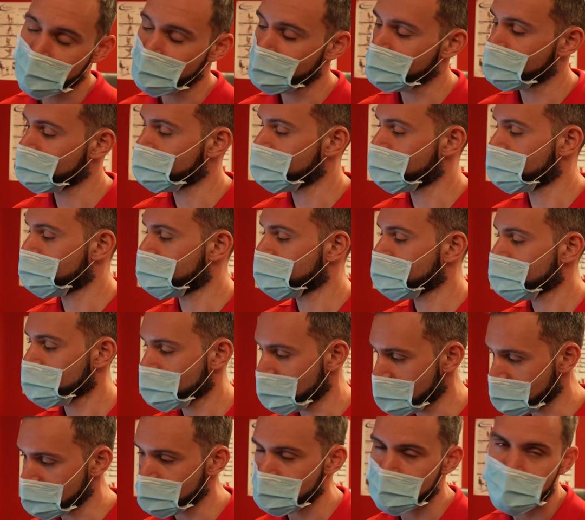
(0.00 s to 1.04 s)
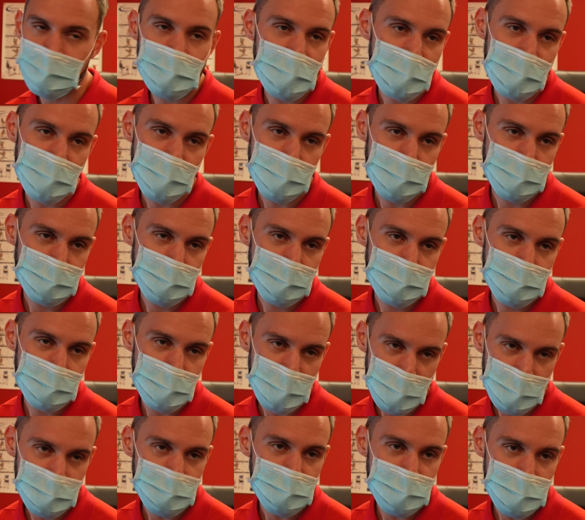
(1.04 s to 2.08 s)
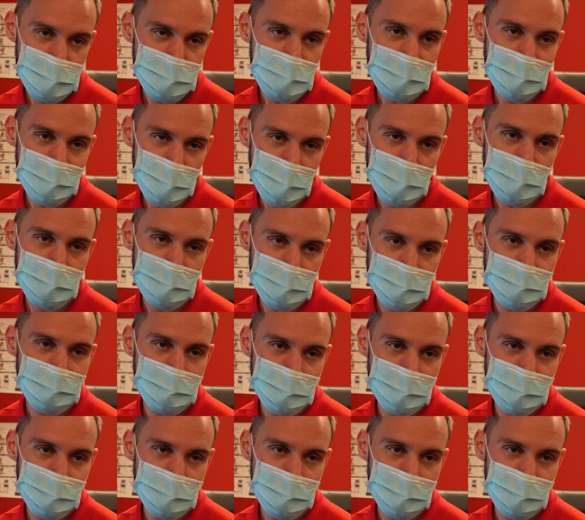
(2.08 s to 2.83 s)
from both a strength and a power production standpoint.